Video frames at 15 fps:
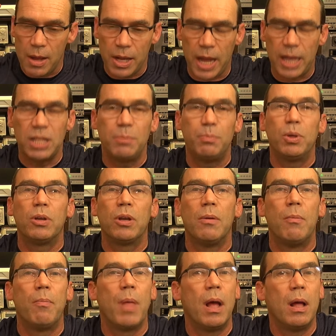going to put
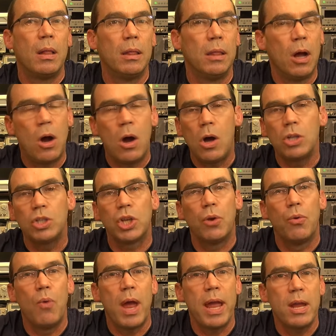a large
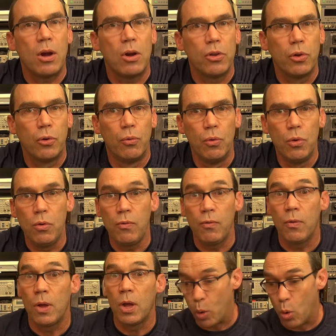array on your
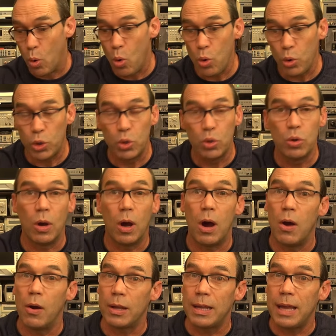roof, or you
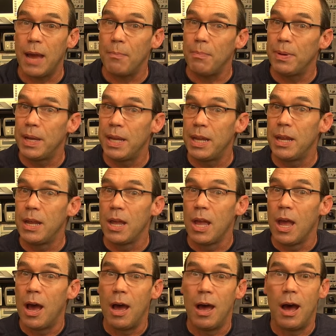are a company,
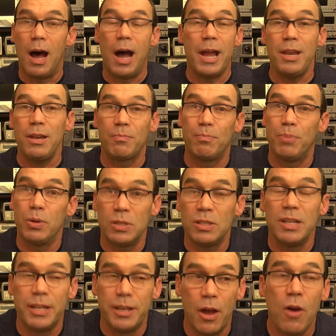I
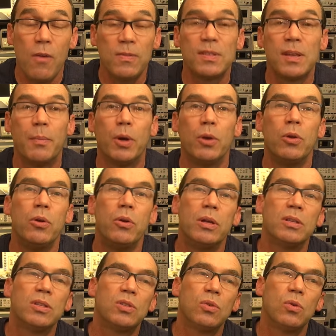personally know of someone who
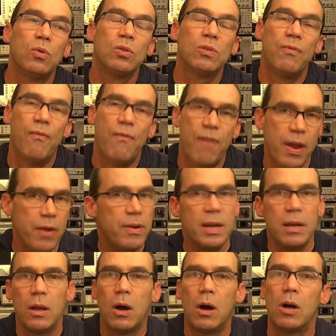installs very
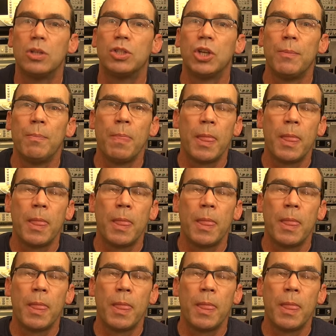large